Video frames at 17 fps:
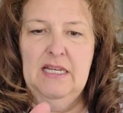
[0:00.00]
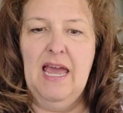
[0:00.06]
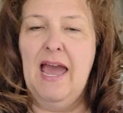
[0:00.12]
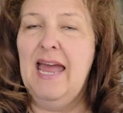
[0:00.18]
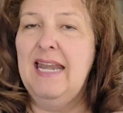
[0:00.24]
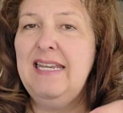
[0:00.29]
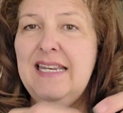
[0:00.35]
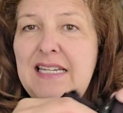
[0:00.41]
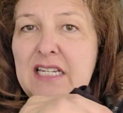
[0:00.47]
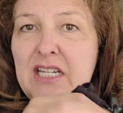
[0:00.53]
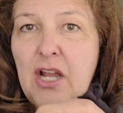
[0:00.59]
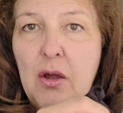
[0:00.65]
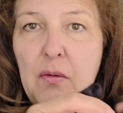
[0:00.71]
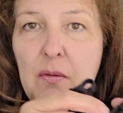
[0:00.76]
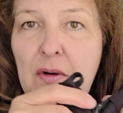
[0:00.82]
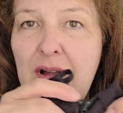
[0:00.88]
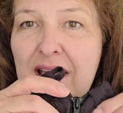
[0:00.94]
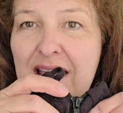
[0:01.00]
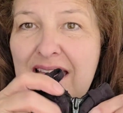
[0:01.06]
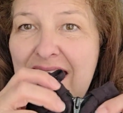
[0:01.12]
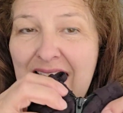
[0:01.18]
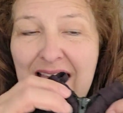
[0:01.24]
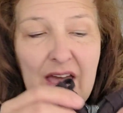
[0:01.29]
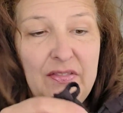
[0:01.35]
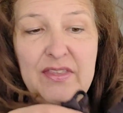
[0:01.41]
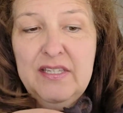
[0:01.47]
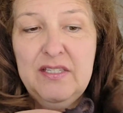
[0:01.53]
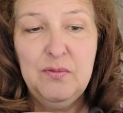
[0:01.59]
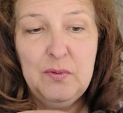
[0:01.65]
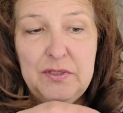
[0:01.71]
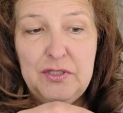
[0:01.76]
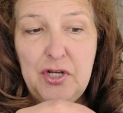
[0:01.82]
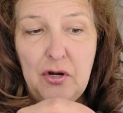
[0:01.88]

I didn't know how this would